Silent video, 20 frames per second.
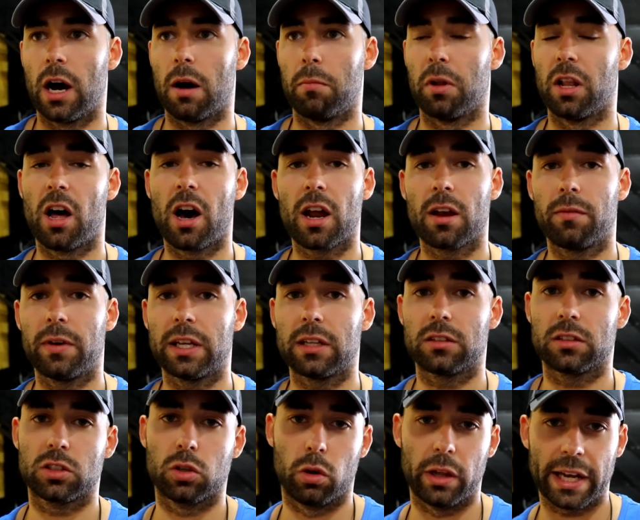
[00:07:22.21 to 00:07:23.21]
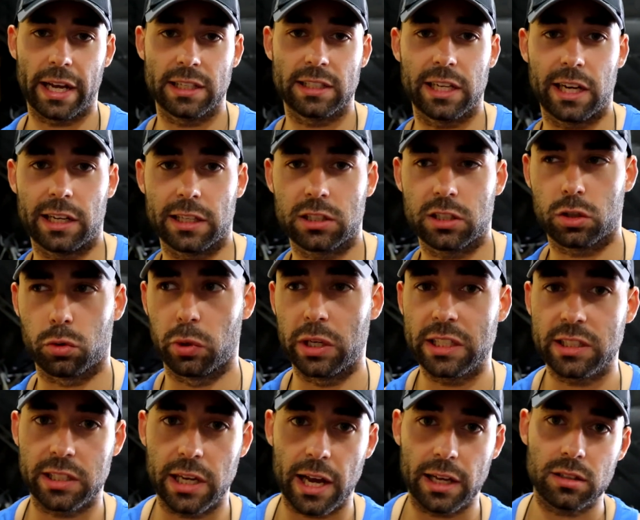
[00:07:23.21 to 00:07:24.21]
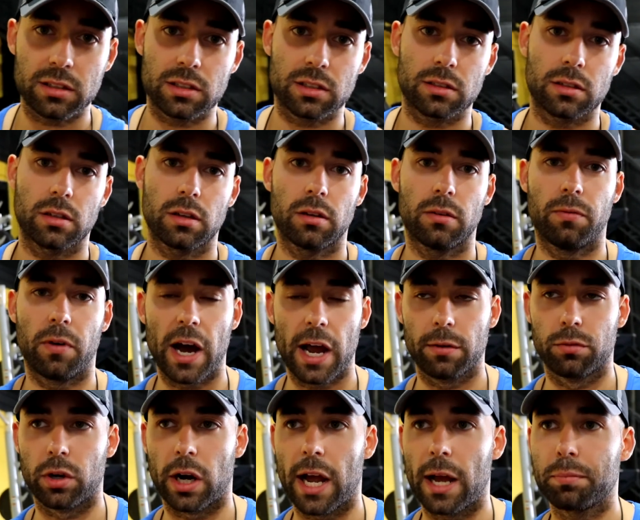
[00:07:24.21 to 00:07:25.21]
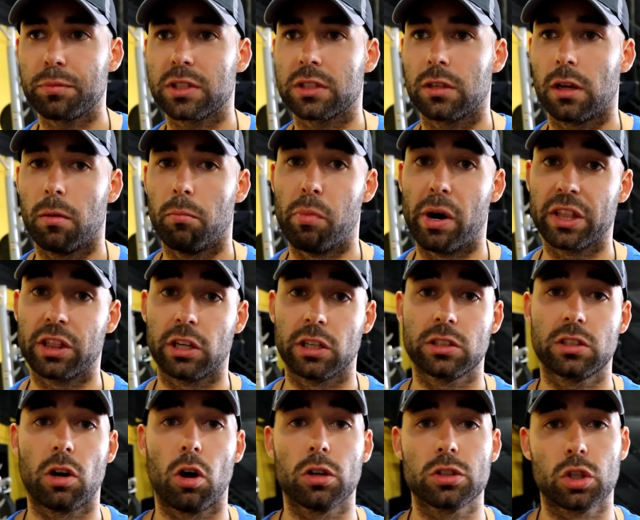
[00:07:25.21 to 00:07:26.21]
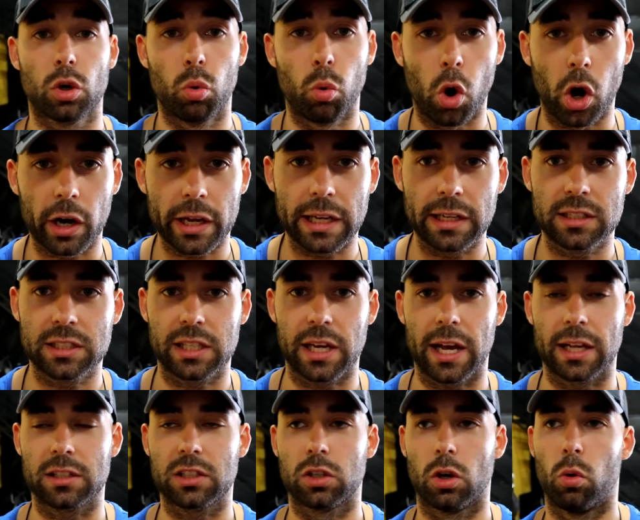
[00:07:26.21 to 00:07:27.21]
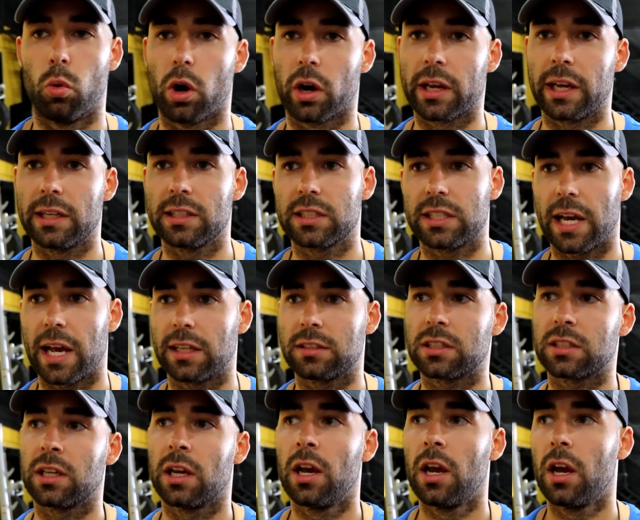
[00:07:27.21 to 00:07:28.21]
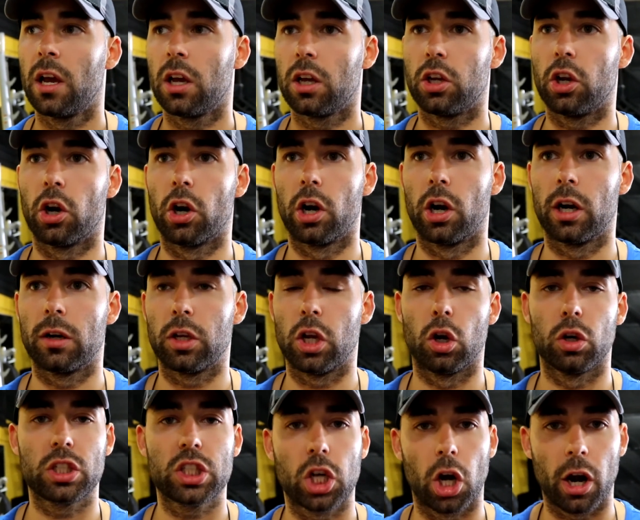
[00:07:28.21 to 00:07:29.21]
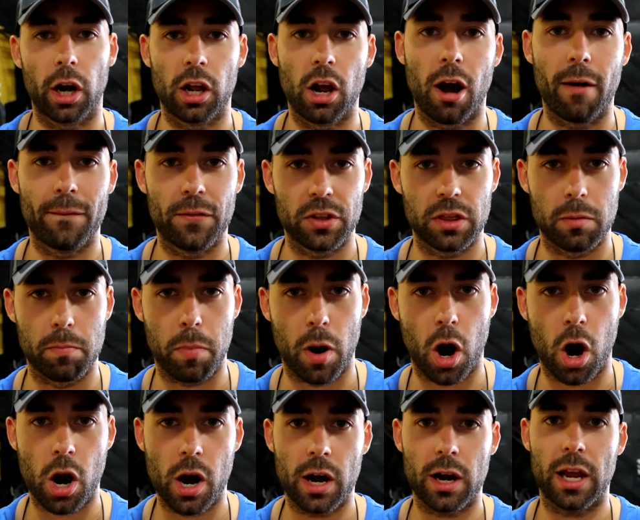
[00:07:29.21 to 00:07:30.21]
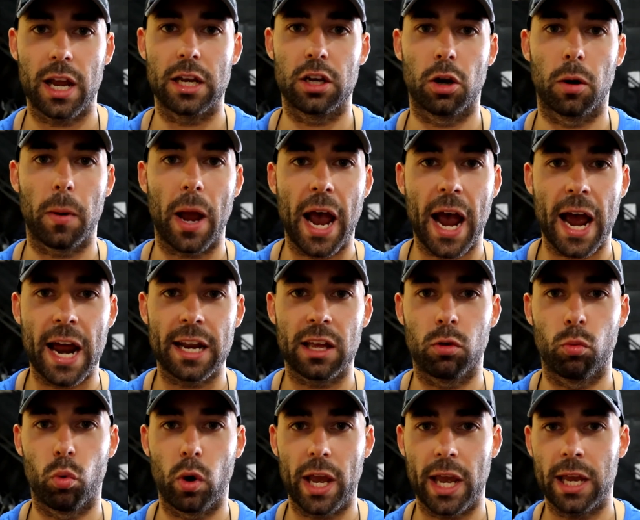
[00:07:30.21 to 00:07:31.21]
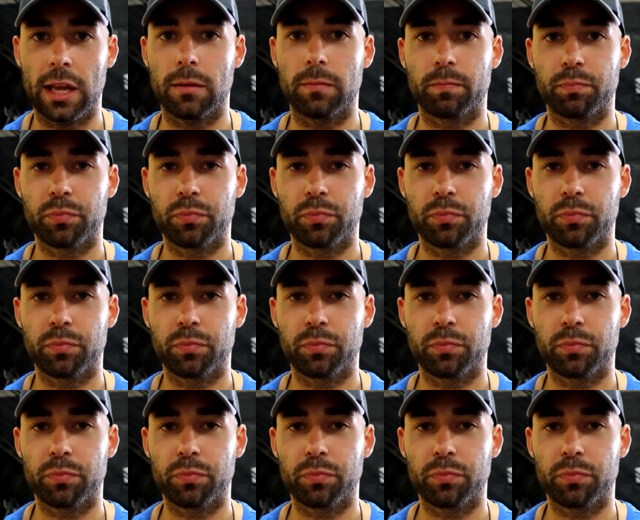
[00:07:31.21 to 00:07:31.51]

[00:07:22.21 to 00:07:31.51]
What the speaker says: a lot of it, so like I said, it's 3 sets, 5 reps, but there's also working sets. So working sets, you're starting off with the bar and you're adding weight.